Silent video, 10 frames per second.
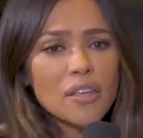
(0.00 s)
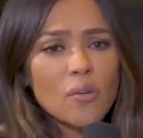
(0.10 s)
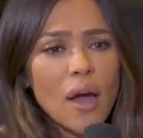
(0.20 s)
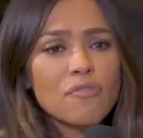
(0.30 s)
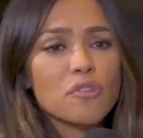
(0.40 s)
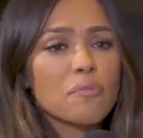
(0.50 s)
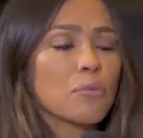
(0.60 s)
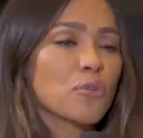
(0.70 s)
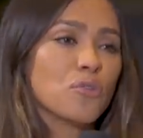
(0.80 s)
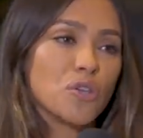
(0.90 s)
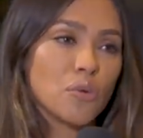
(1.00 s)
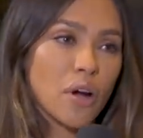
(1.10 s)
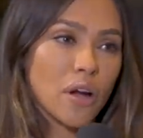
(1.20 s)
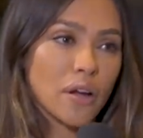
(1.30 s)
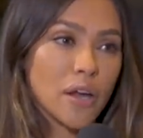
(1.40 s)
you have to remember who you
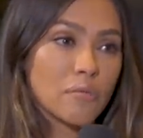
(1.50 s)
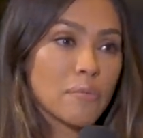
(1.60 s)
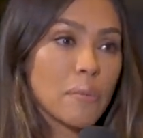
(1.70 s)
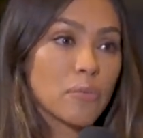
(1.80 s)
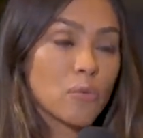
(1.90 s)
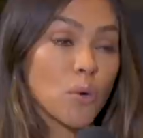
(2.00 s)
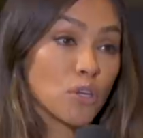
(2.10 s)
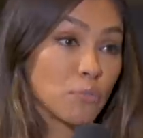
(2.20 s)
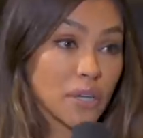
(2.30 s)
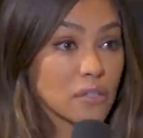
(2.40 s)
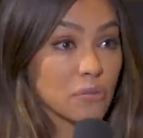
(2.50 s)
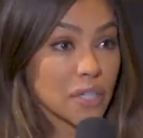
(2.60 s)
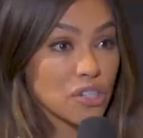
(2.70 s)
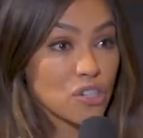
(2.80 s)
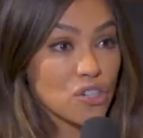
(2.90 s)
are and remember what you bring to the
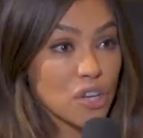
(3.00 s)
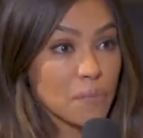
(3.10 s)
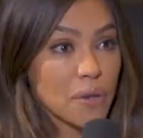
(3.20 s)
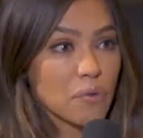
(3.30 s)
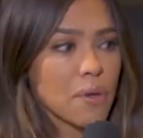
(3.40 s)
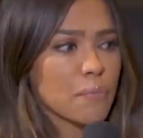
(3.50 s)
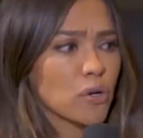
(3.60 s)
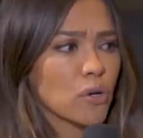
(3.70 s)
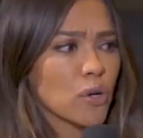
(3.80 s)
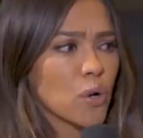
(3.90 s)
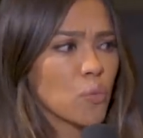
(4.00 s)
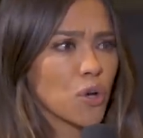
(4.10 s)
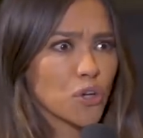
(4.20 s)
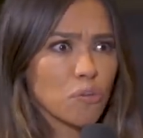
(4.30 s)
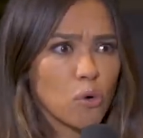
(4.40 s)
relationship and remember
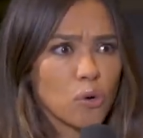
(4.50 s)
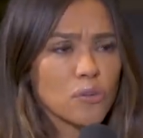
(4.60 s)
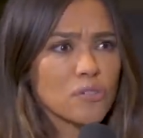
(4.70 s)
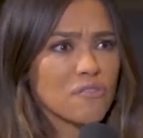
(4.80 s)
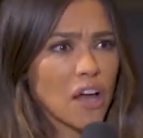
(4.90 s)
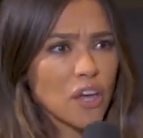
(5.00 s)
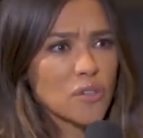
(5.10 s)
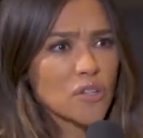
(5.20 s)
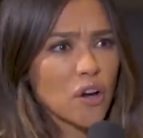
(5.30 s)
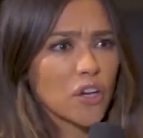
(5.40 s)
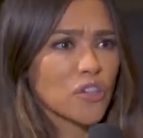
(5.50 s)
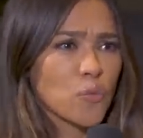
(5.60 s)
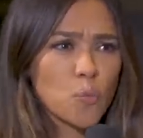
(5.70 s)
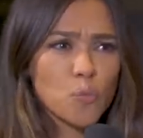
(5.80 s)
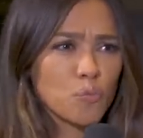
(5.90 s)
what your morals and values are and
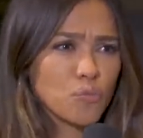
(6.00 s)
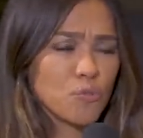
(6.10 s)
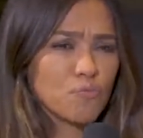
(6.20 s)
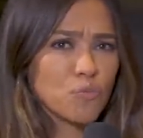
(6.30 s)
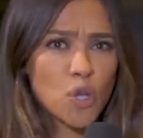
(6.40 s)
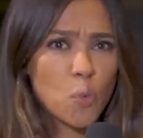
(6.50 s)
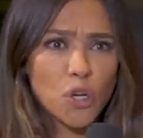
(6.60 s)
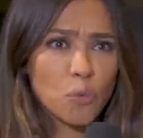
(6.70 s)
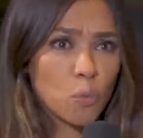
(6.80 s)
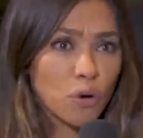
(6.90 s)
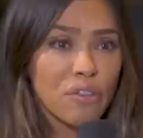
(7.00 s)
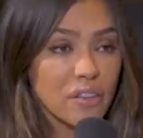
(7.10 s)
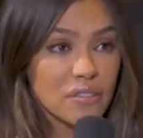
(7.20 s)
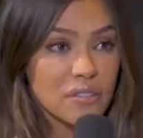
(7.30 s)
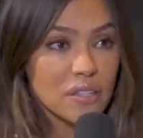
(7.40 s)
your, you know, what your worth
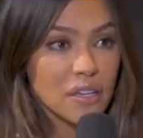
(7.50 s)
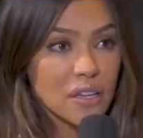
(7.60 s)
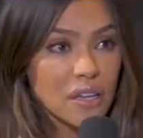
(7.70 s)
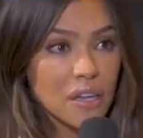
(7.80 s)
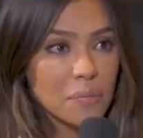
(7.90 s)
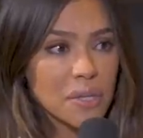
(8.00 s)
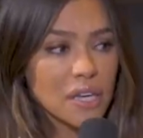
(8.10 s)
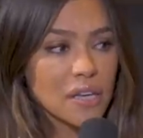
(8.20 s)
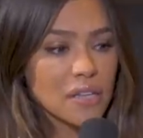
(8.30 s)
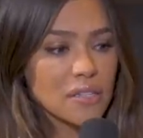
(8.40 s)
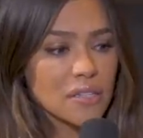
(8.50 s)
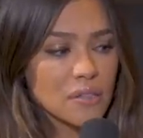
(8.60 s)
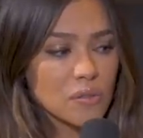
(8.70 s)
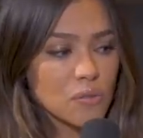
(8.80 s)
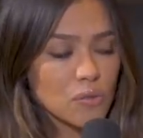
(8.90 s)
is,
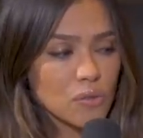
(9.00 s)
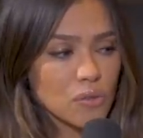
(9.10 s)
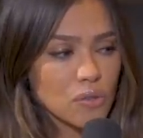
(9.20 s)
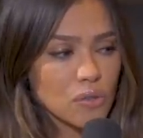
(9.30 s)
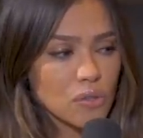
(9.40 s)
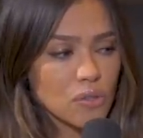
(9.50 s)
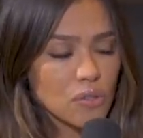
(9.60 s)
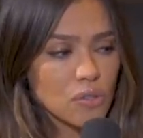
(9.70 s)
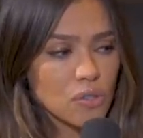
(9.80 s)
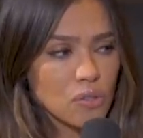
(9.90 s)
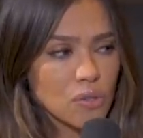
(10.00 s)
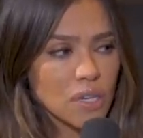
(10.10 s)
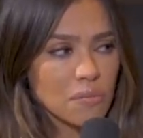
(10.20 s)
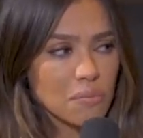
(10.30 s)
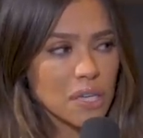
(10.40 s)
because you
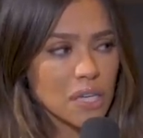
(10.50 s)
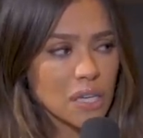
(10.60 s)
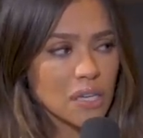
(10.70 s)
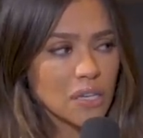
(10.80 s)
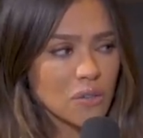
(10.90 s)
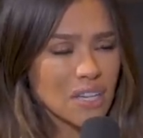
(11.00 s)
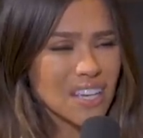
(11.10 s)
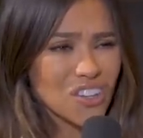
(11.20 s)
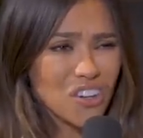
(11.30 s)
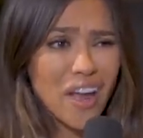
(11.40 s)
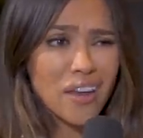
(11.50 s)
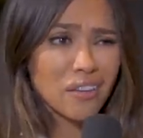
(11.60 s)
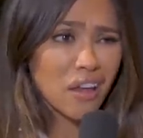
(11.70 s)
can be, you can get in your head a